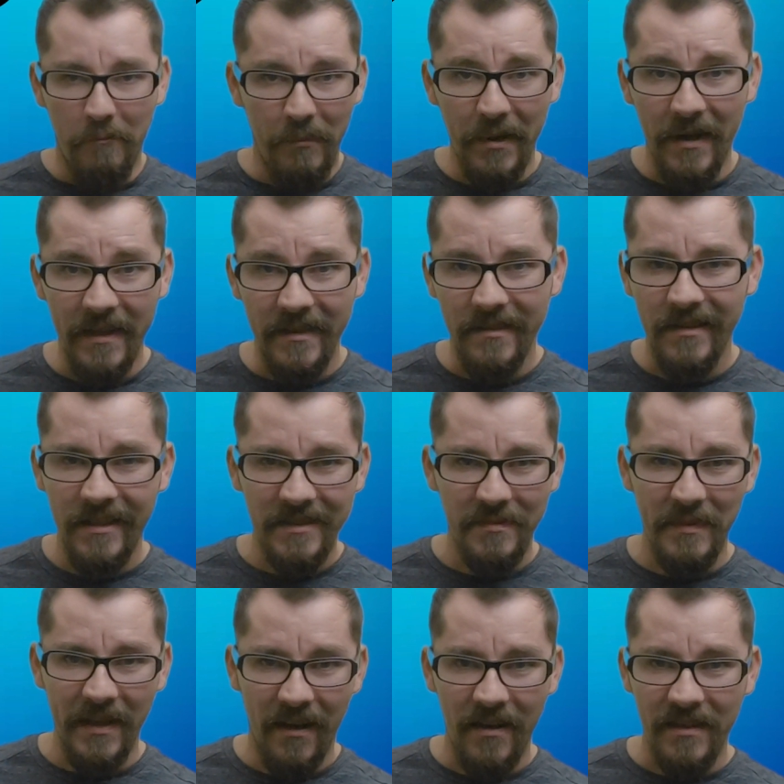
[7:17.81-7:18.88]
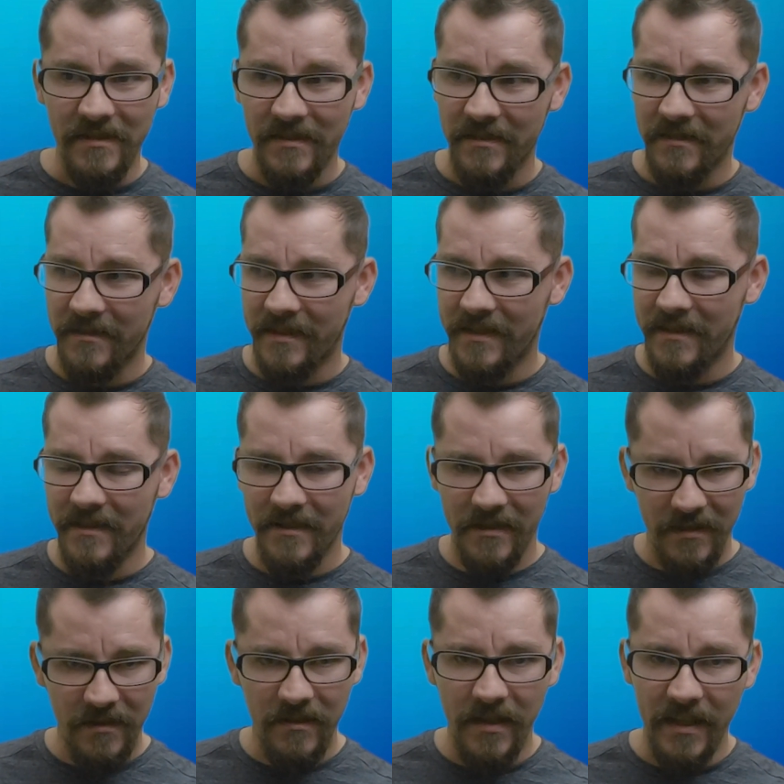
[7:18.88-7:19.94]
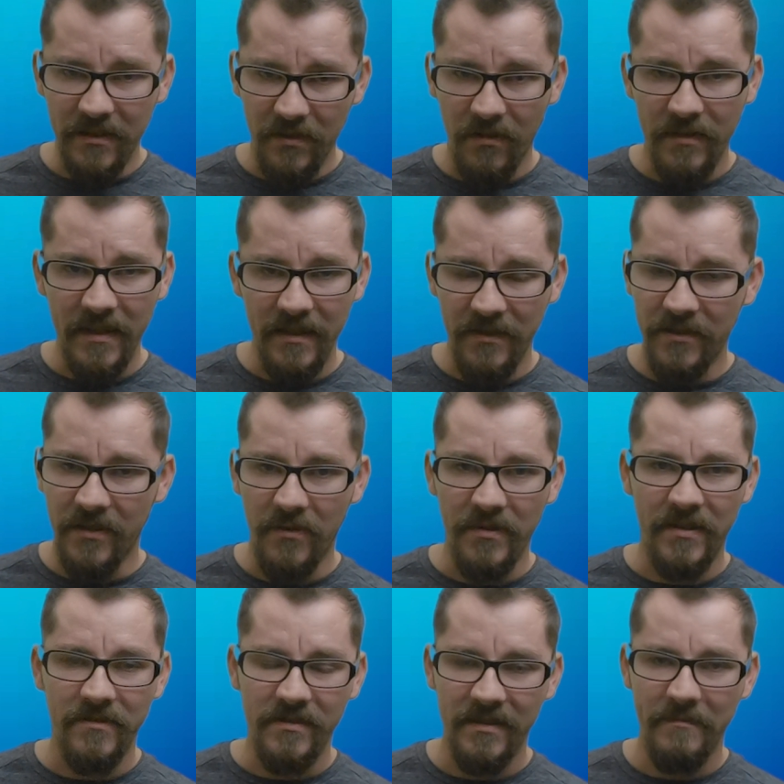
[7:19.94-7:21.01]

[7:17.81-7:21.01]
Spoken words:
But let's be honest, there's